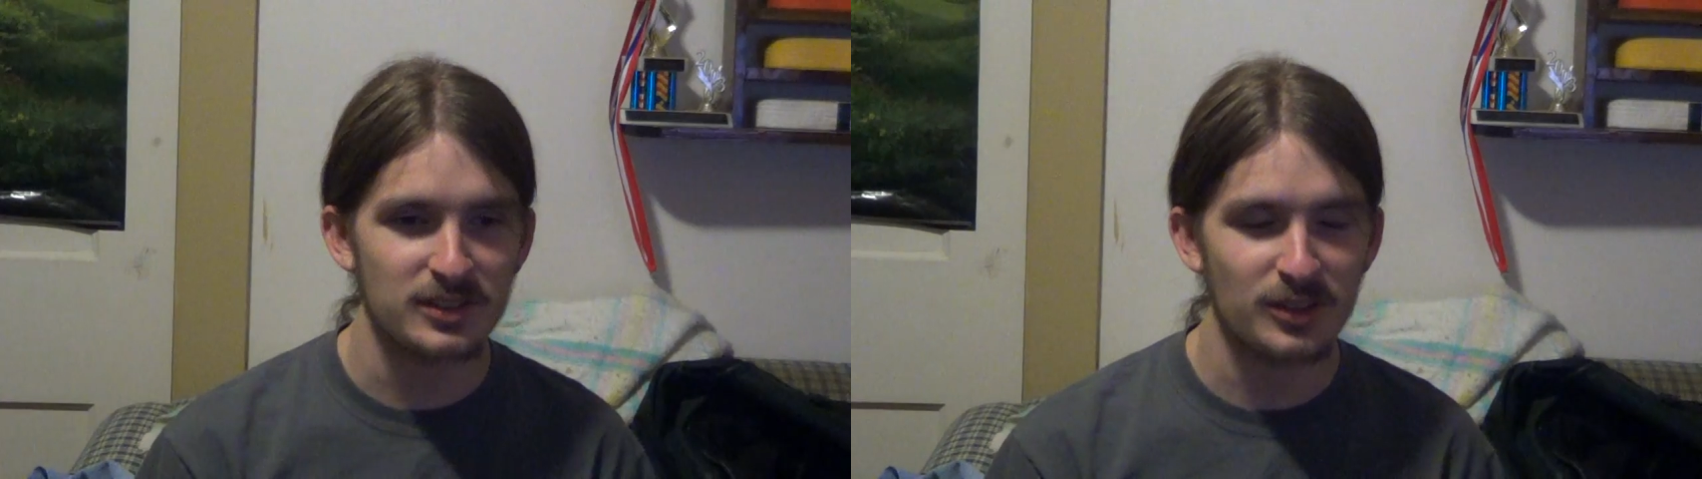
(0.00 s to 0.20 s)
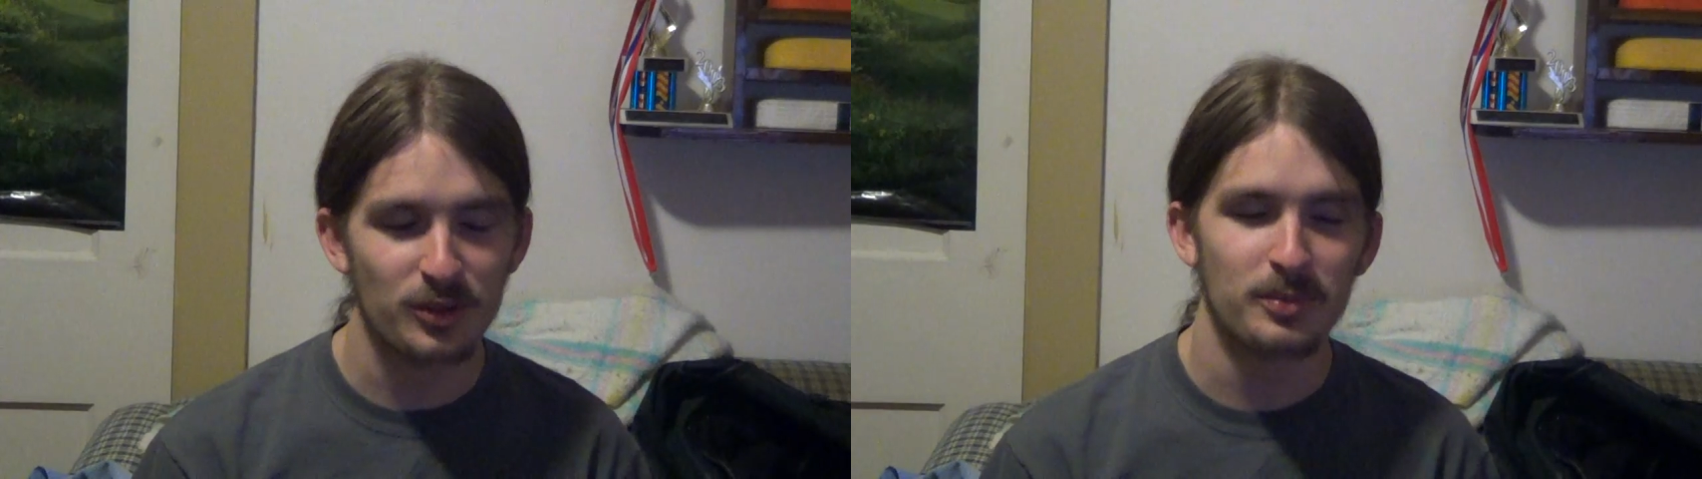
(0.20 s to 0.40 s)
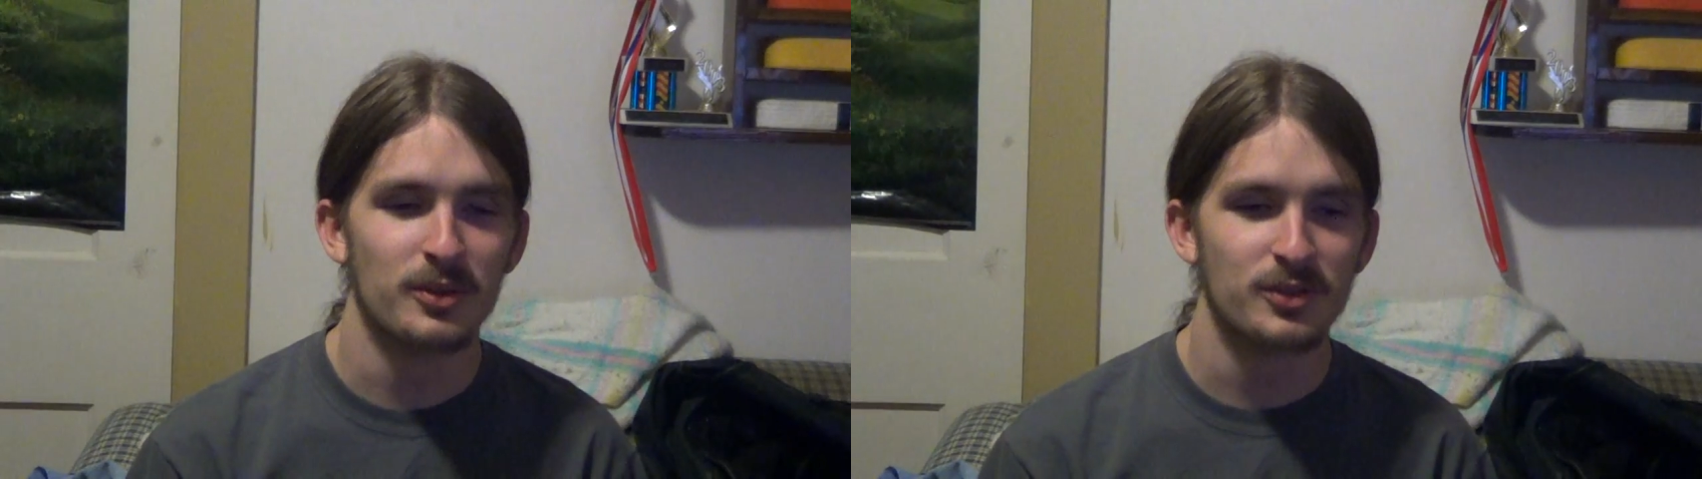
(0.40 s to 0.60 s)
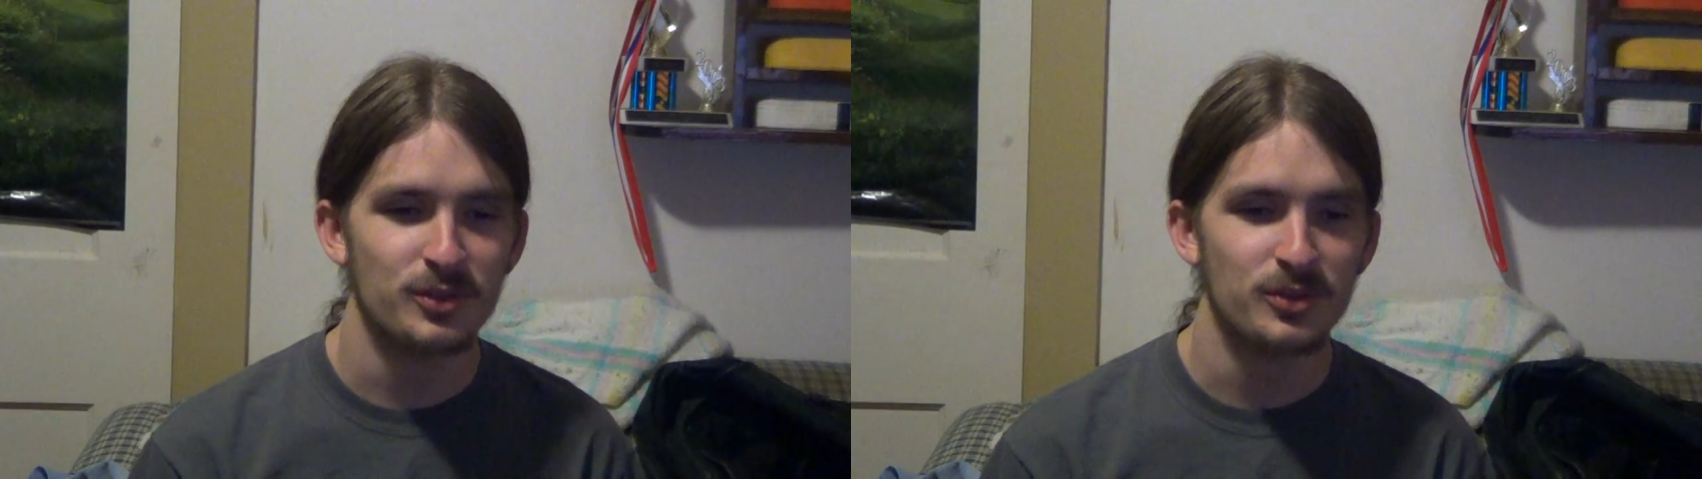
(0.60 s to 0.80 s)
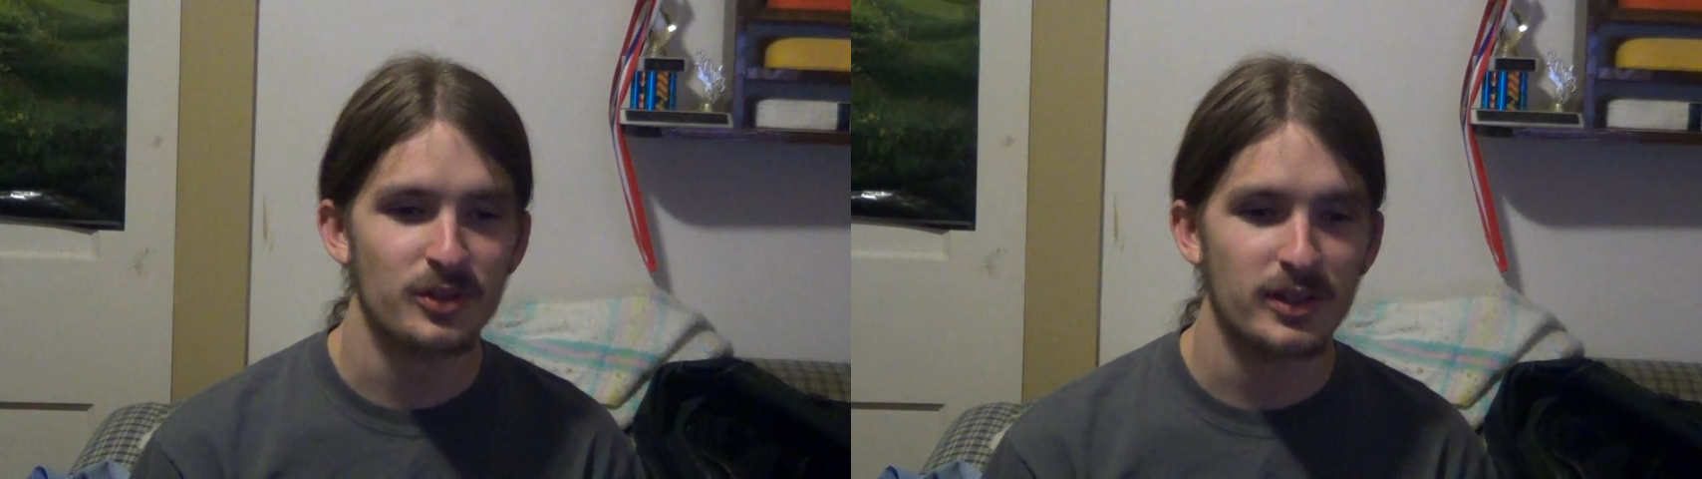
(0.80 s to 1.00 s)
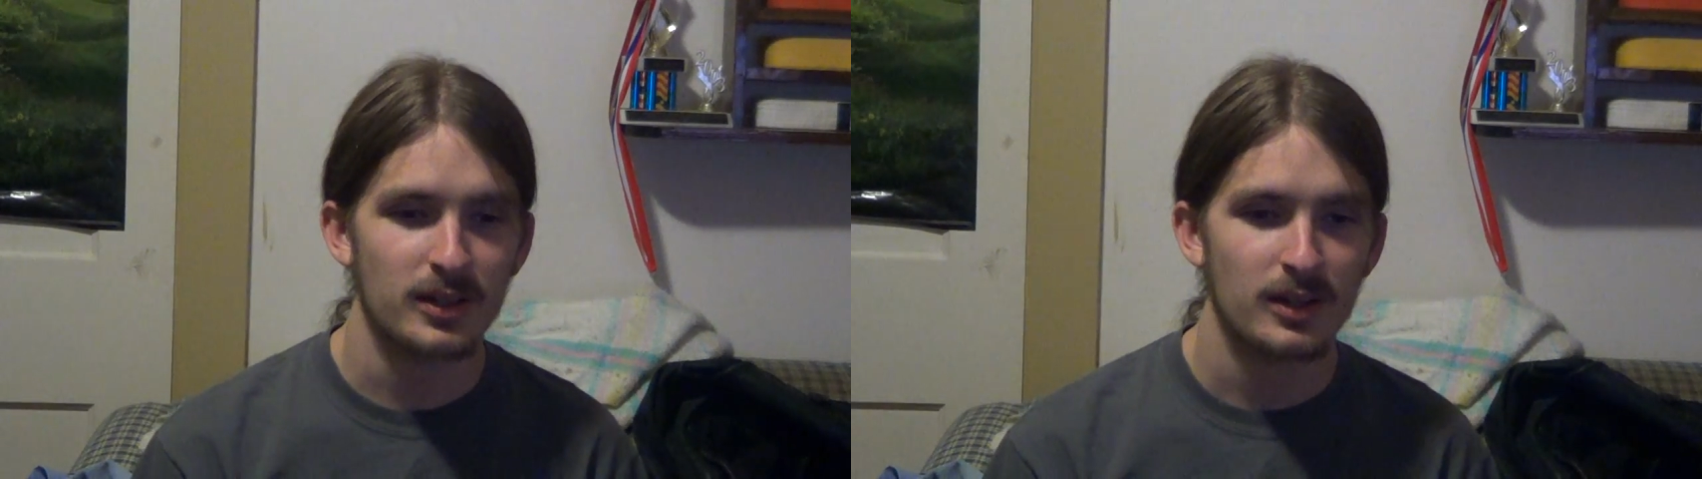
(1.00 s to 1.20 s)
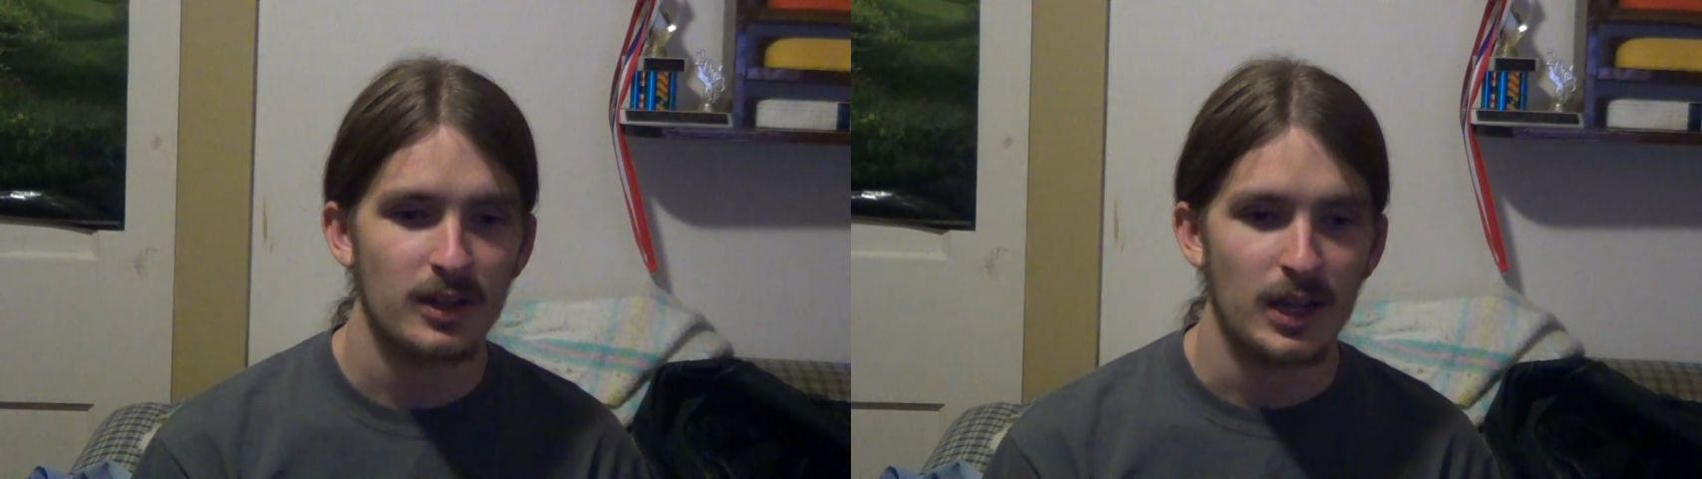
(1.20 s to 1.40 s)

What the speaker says: another person who's like,